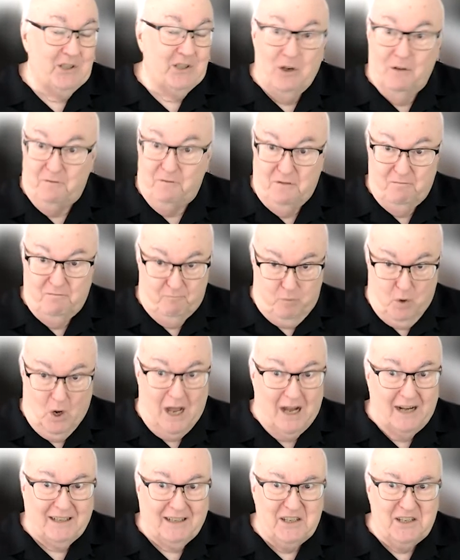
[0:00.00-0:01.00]
So
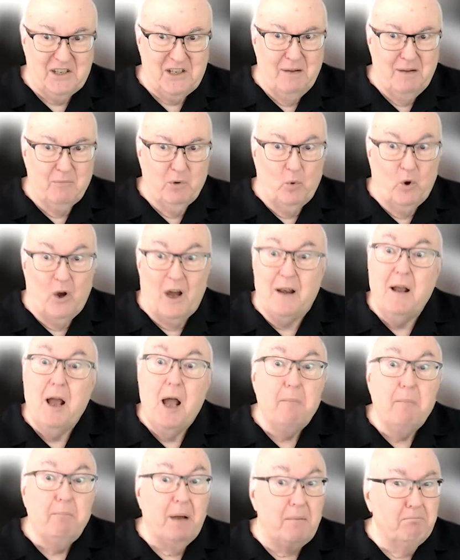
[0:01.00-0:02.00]
product is number one,
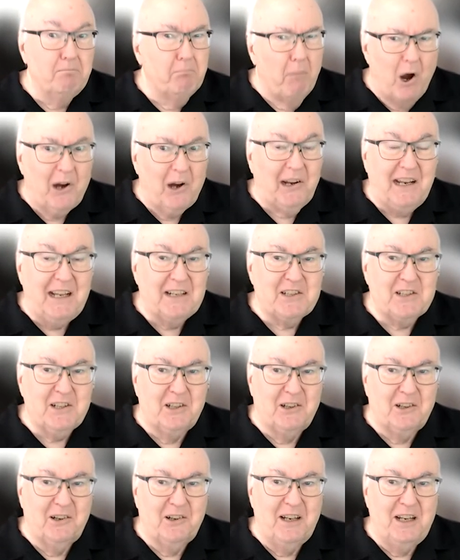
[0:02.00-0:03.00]
but marketing is
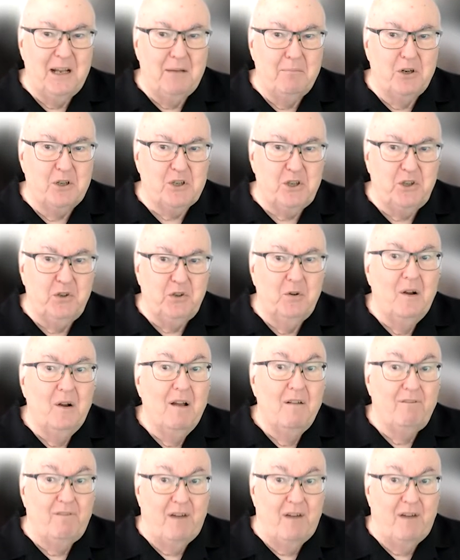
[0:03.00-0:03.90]
clearly number two,